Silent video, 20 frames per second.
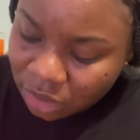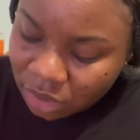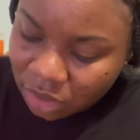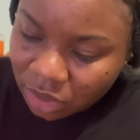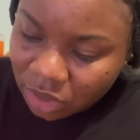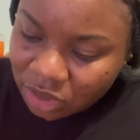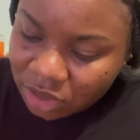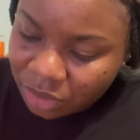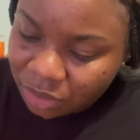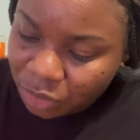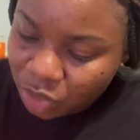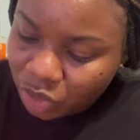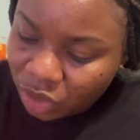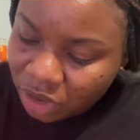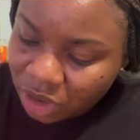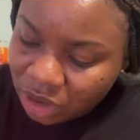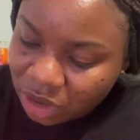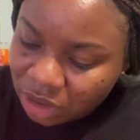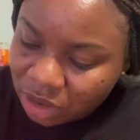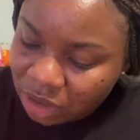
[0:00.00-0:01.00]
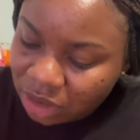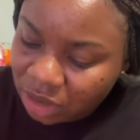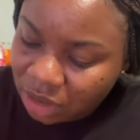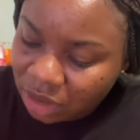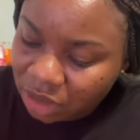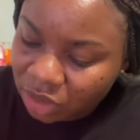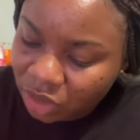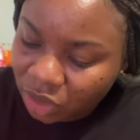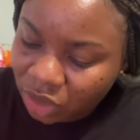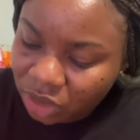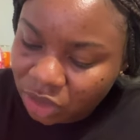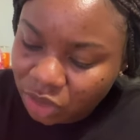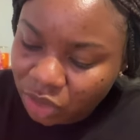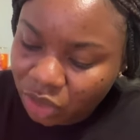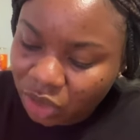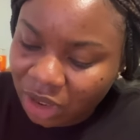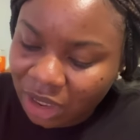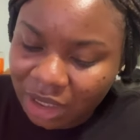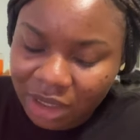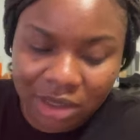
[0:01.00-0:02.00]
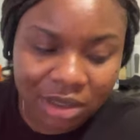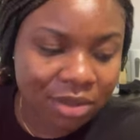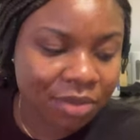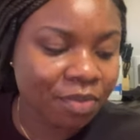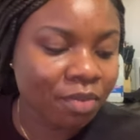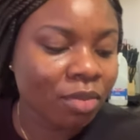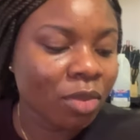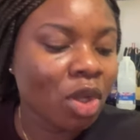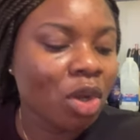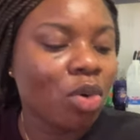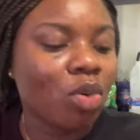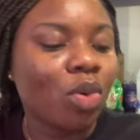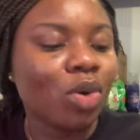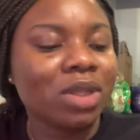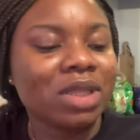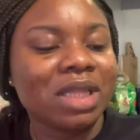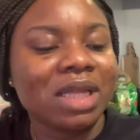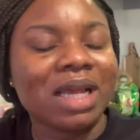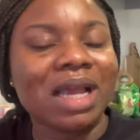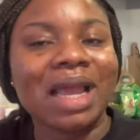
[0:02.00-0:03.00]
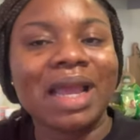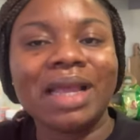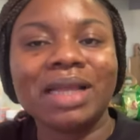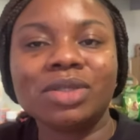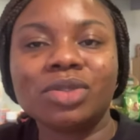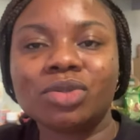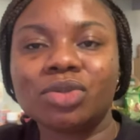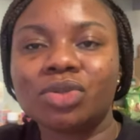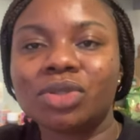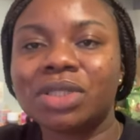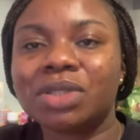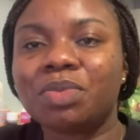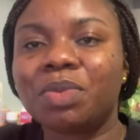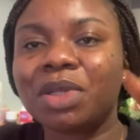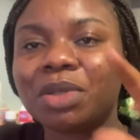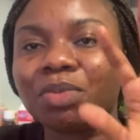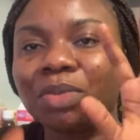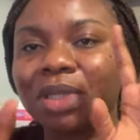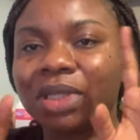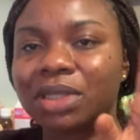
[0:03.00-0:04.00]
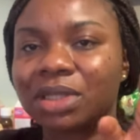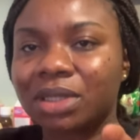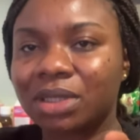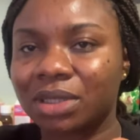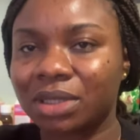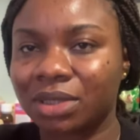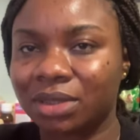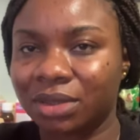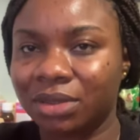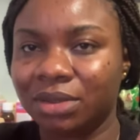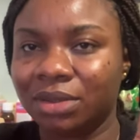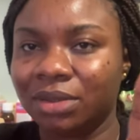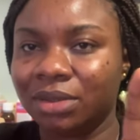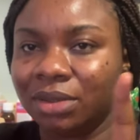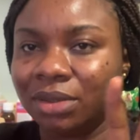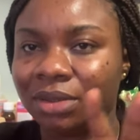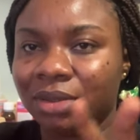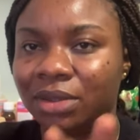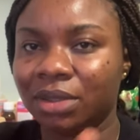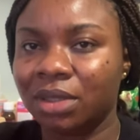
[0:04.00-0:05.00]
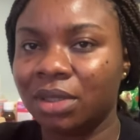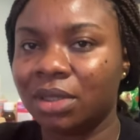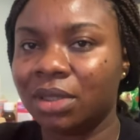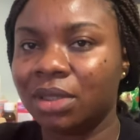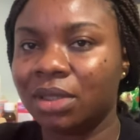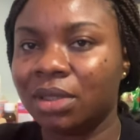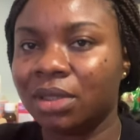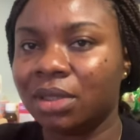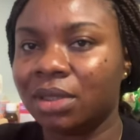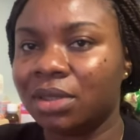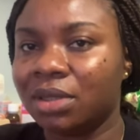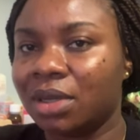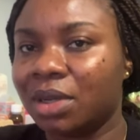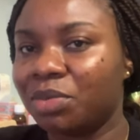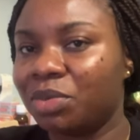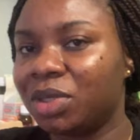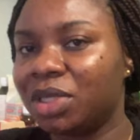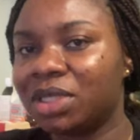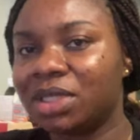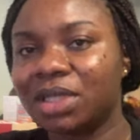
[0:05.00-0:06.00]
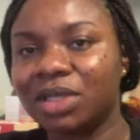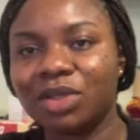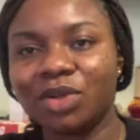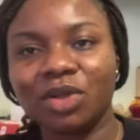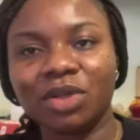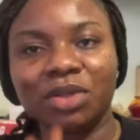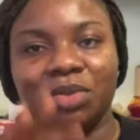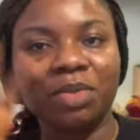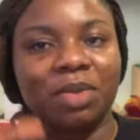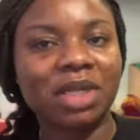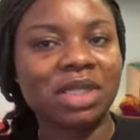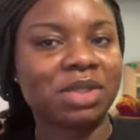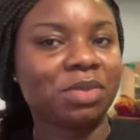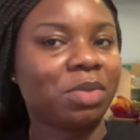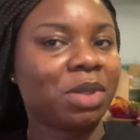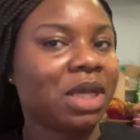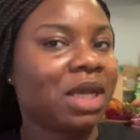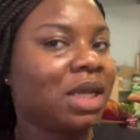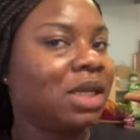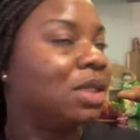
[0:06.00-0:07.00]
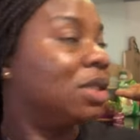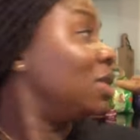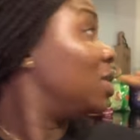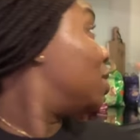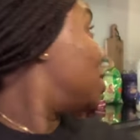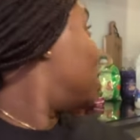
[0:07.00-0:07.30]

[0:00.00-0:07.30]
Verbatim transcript: because I'm doing it I'm talking to you guys one thing I hate to do is pick beans and please ignore the mess behind